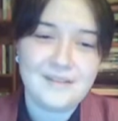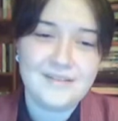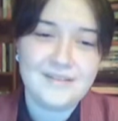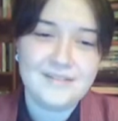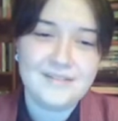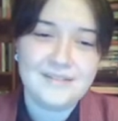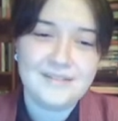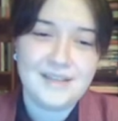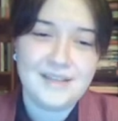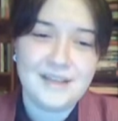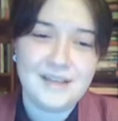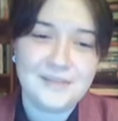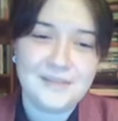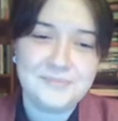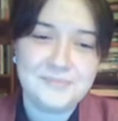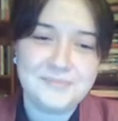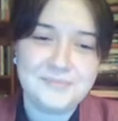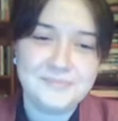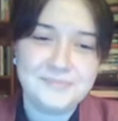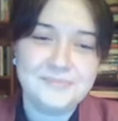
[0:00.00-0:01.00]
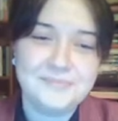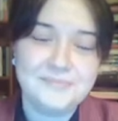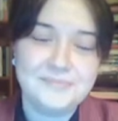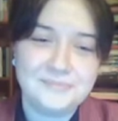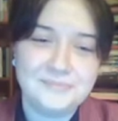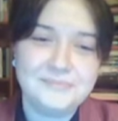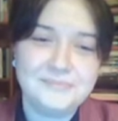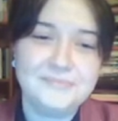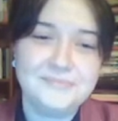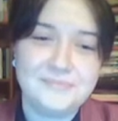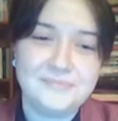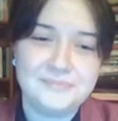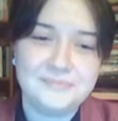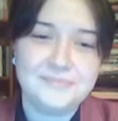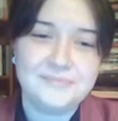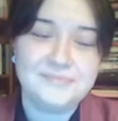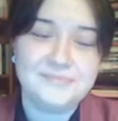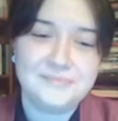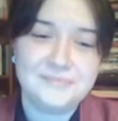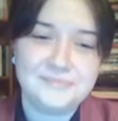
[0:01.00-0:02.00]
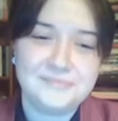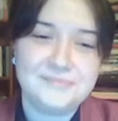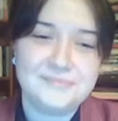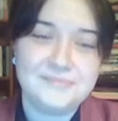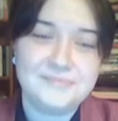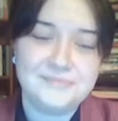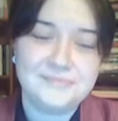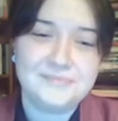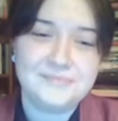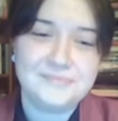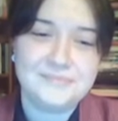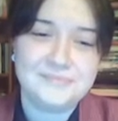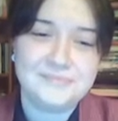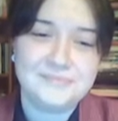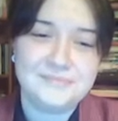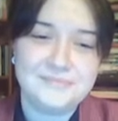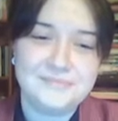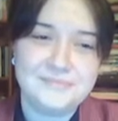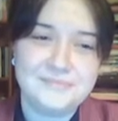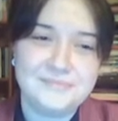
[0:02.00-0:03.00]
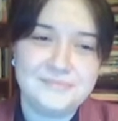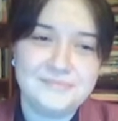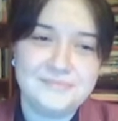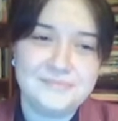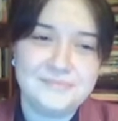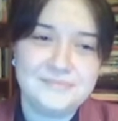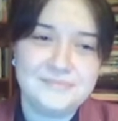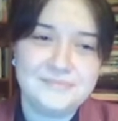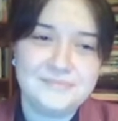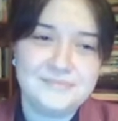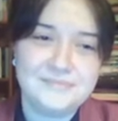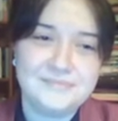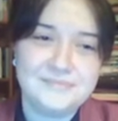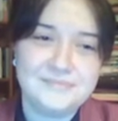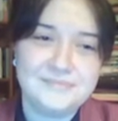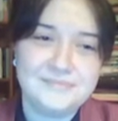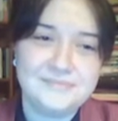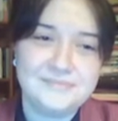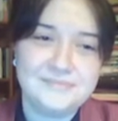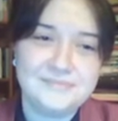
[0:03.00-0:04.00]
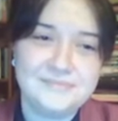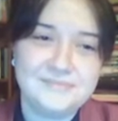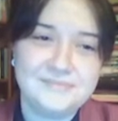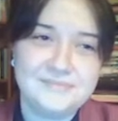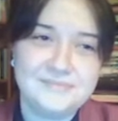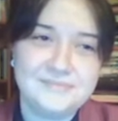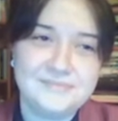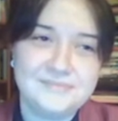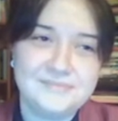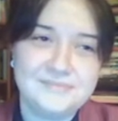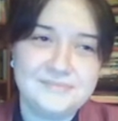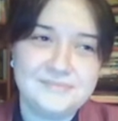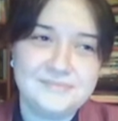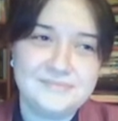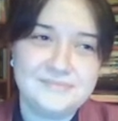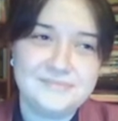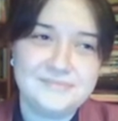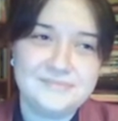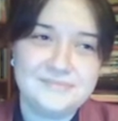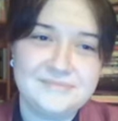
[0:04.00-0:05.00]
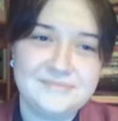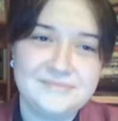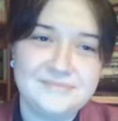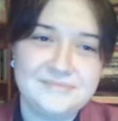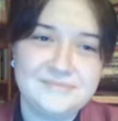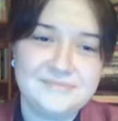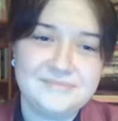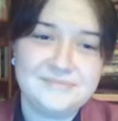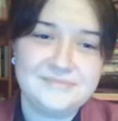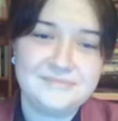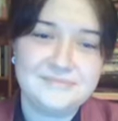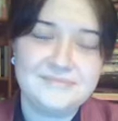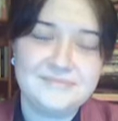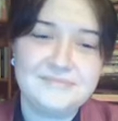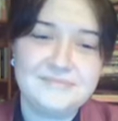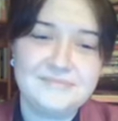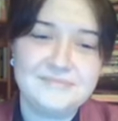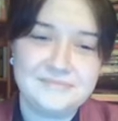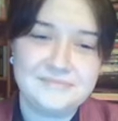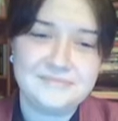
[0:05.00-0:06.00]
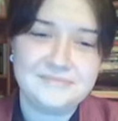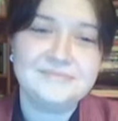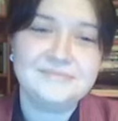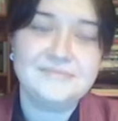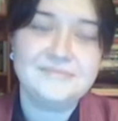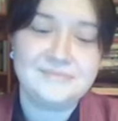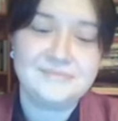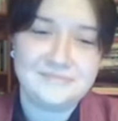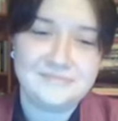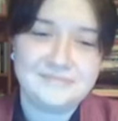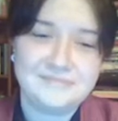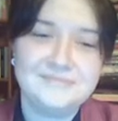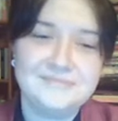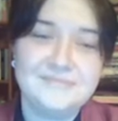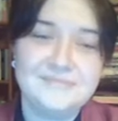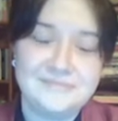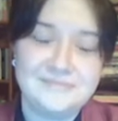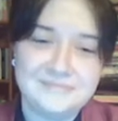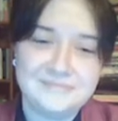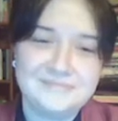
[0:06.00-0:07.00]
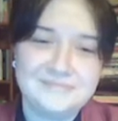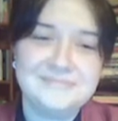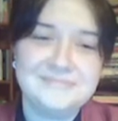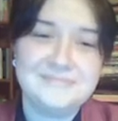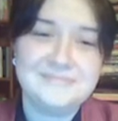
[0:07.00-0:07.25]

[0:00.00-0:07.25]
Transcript: [no speech]